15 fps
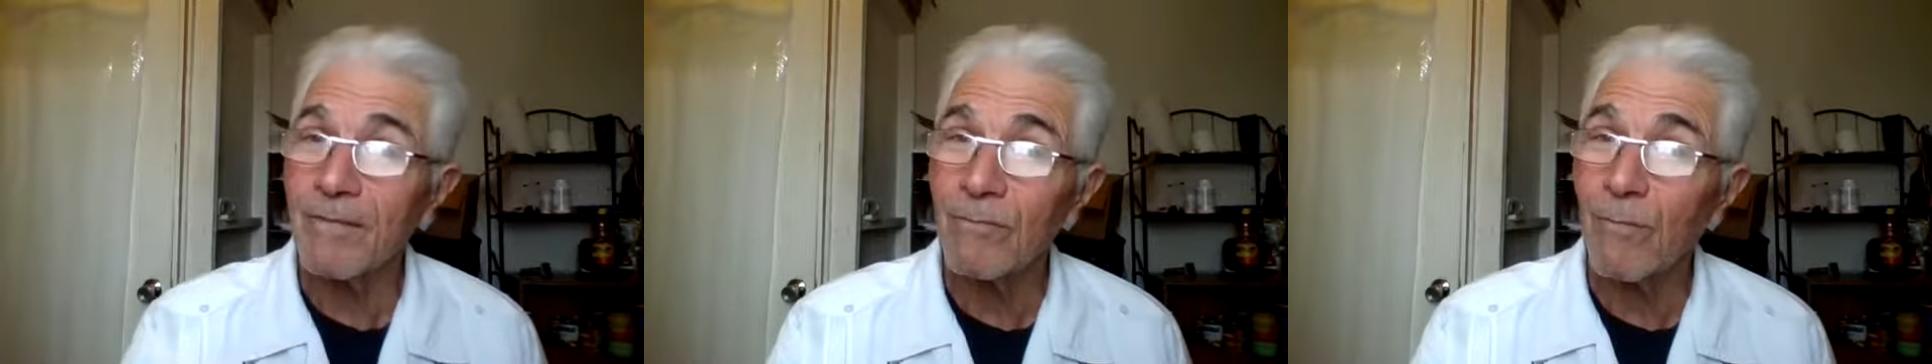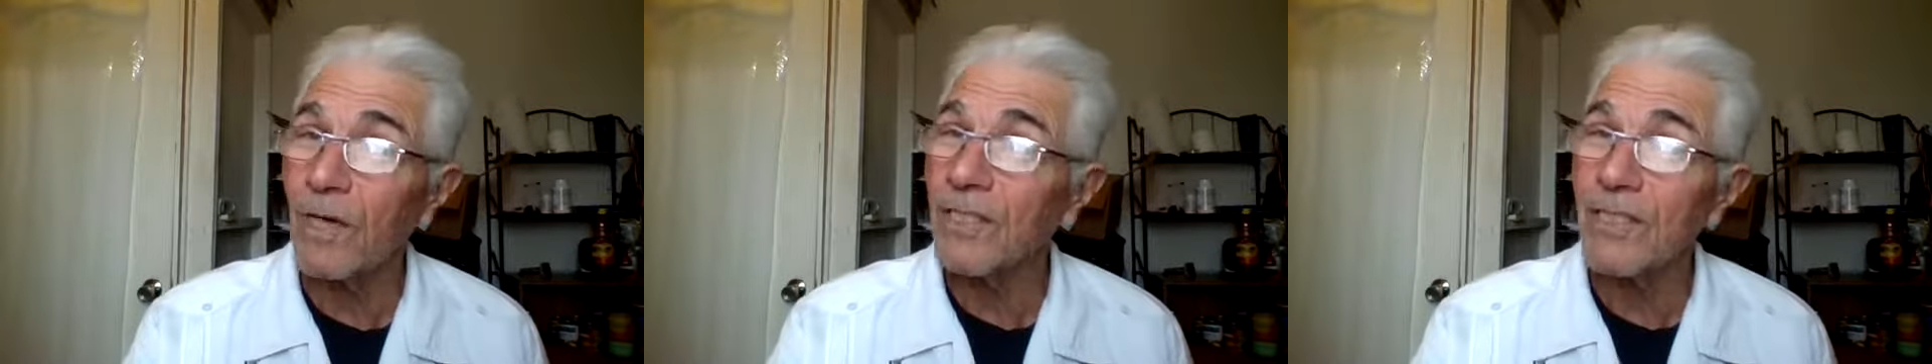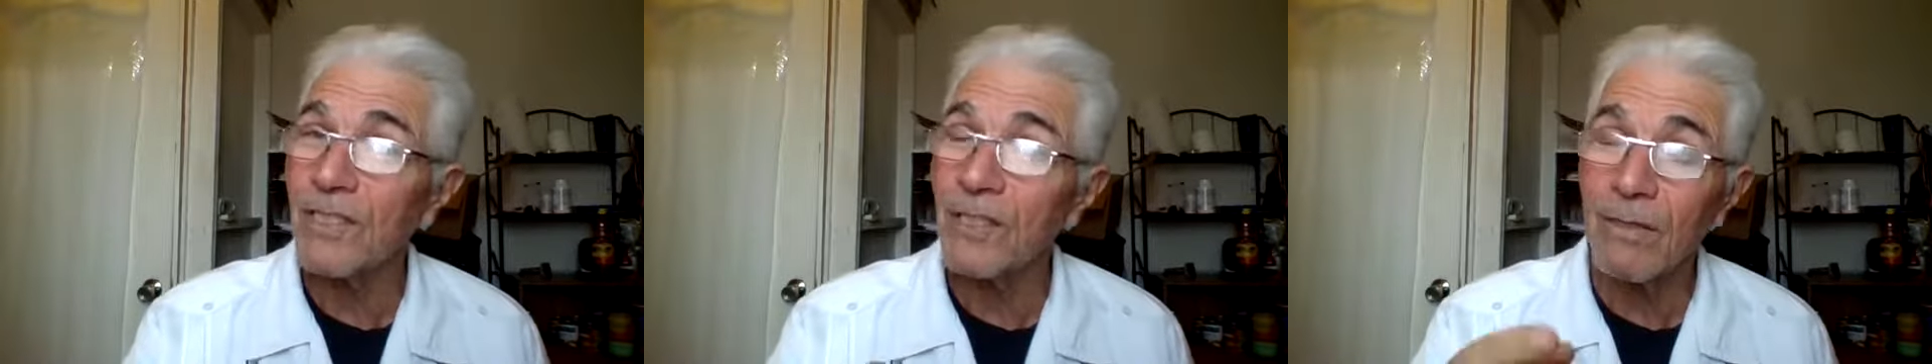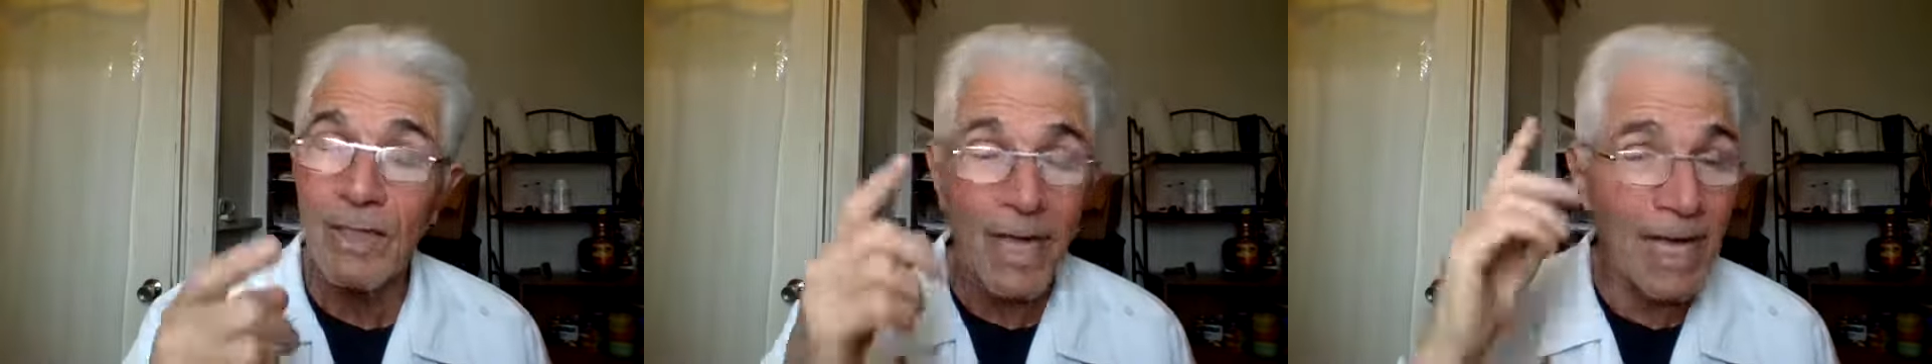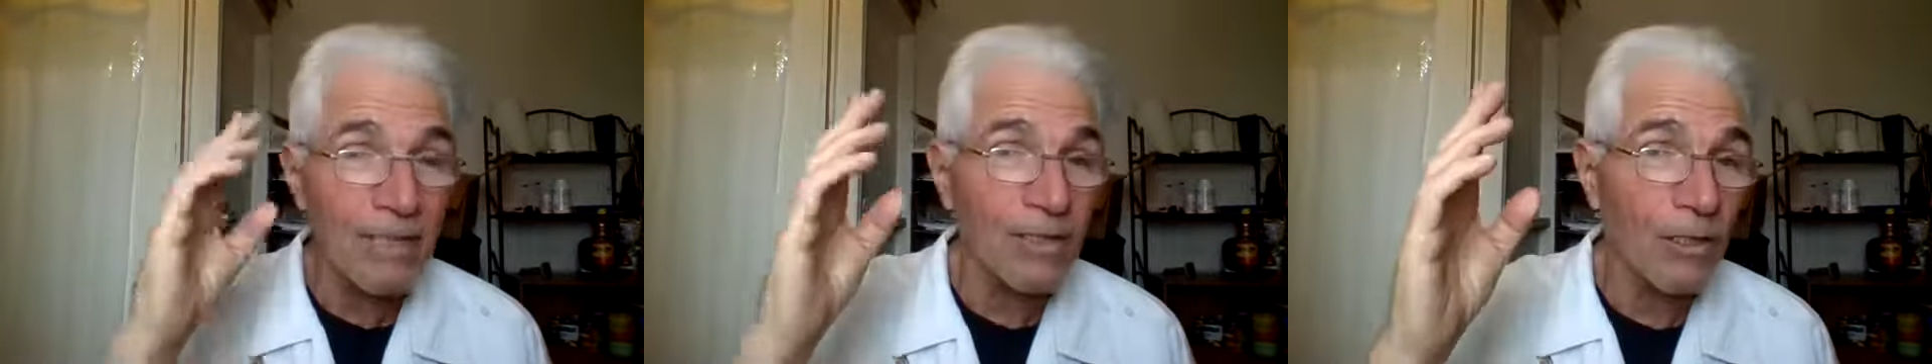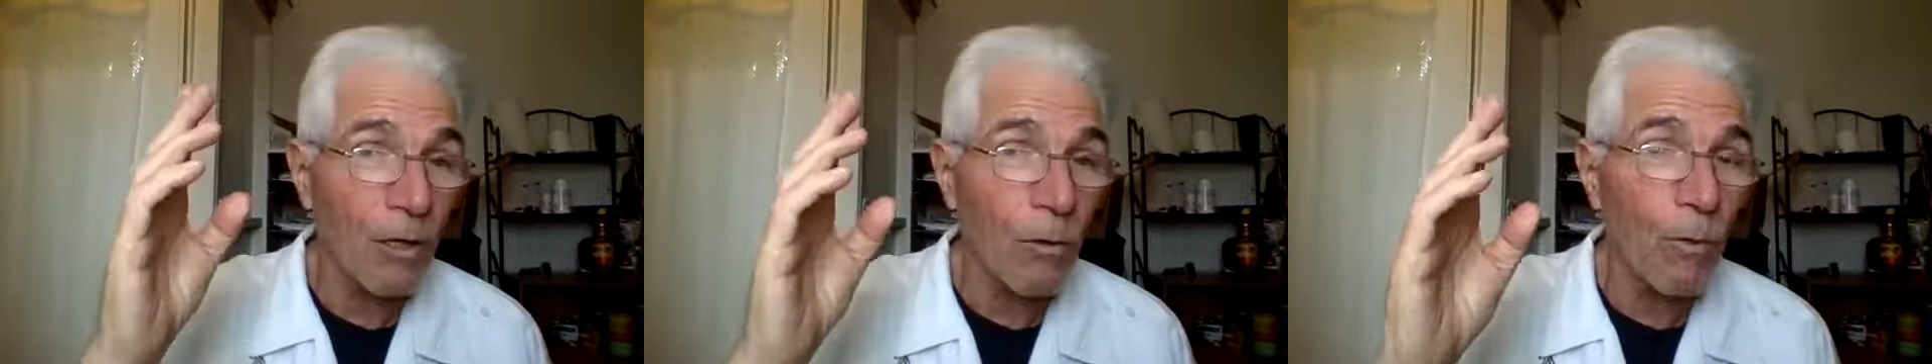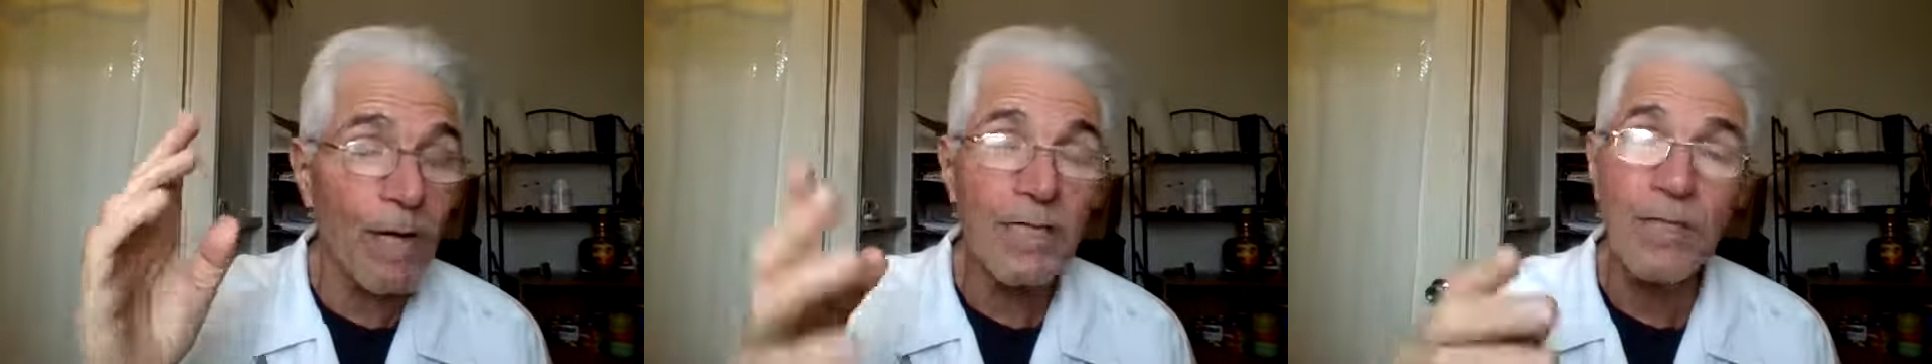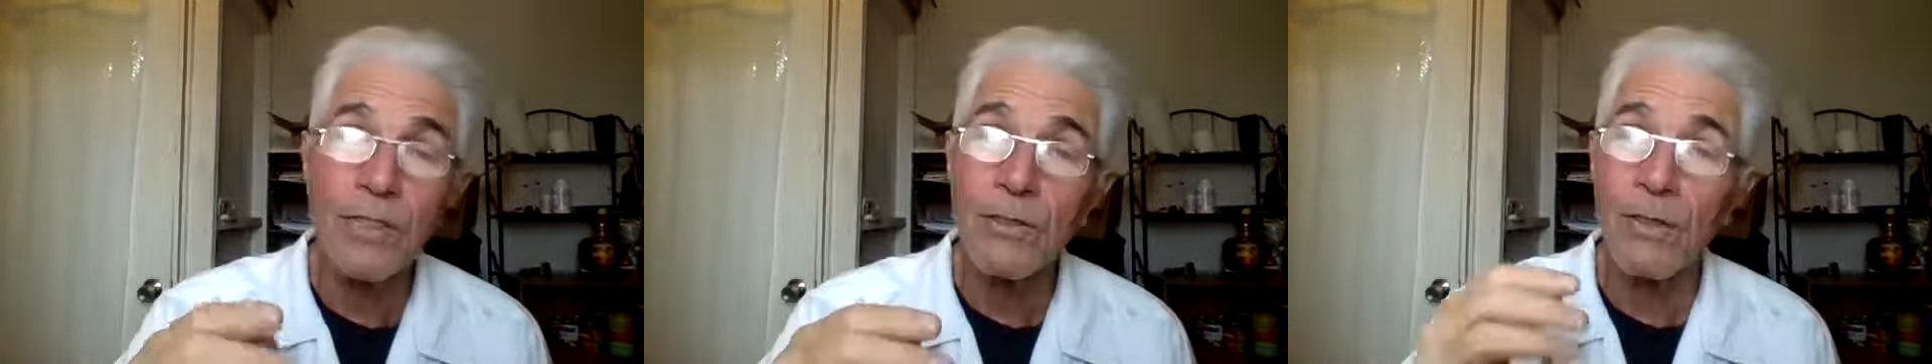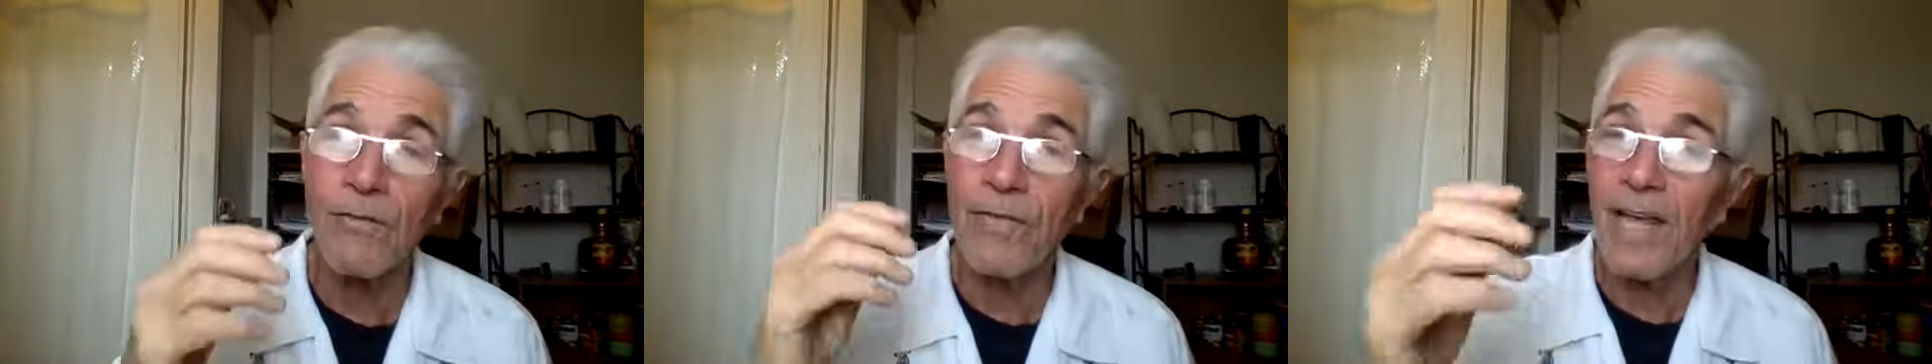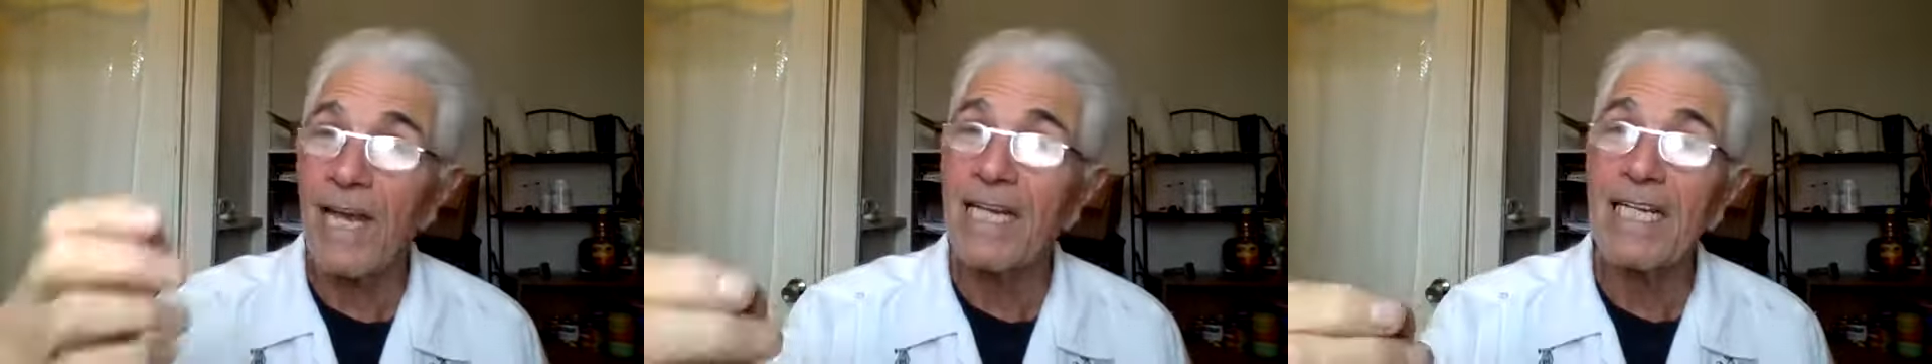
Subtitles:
wants to ask a question or if they